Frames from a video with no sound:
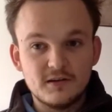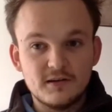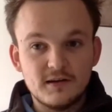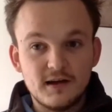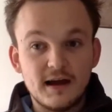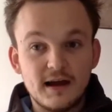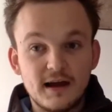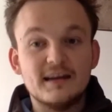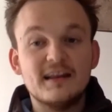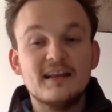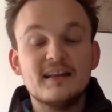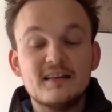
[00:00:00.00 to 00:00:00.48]

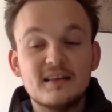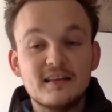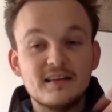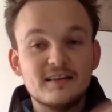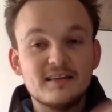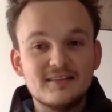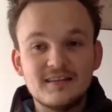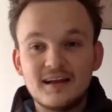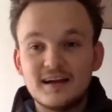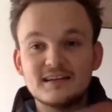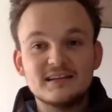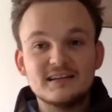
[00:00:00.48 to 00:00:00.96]
And in
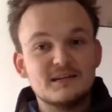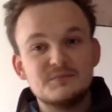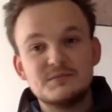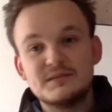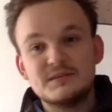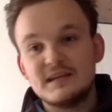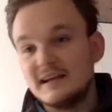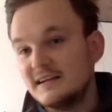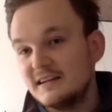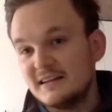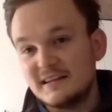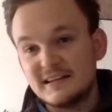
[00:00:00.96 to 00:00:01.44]

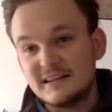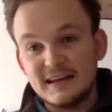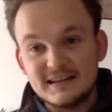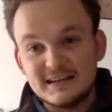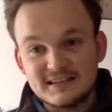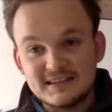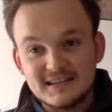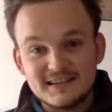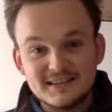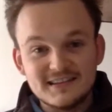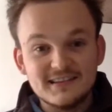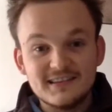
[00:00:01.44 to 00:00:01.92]
90% of the
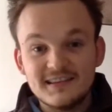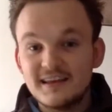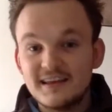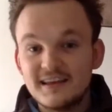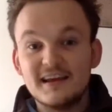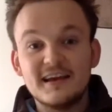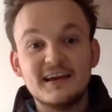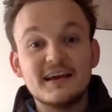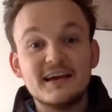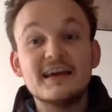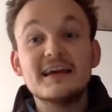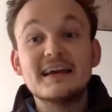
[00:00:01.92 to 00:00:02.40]
cases,
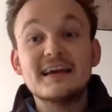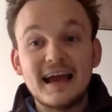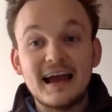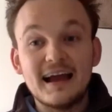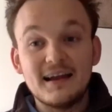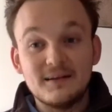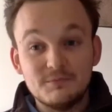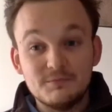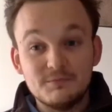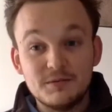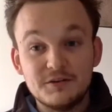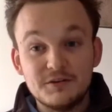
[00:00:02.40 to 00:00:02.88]
it
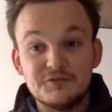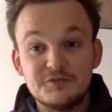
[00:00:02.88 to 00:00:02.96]
can be